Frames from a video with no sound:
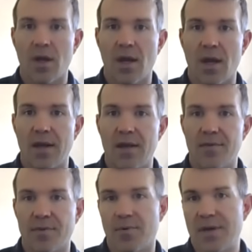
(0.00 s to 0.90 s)
and then
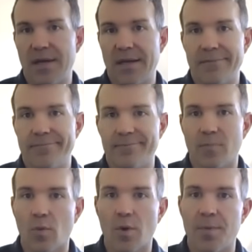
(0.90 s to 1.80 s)
3
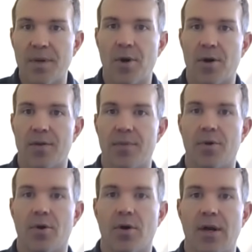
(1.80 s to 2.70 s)
wouldn't be a part of the
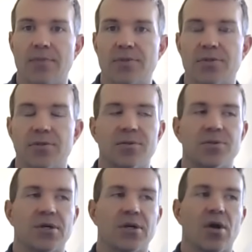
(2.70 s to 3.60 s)
program
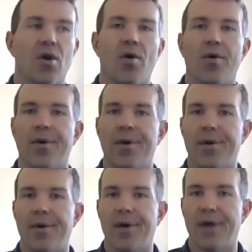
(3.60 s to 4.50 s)
to go
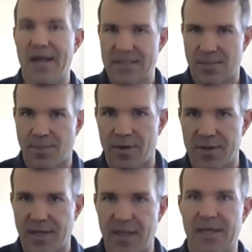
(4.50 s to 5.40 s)
as a part of the
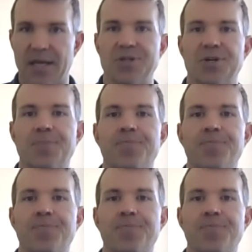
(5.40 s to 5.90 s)
delegation.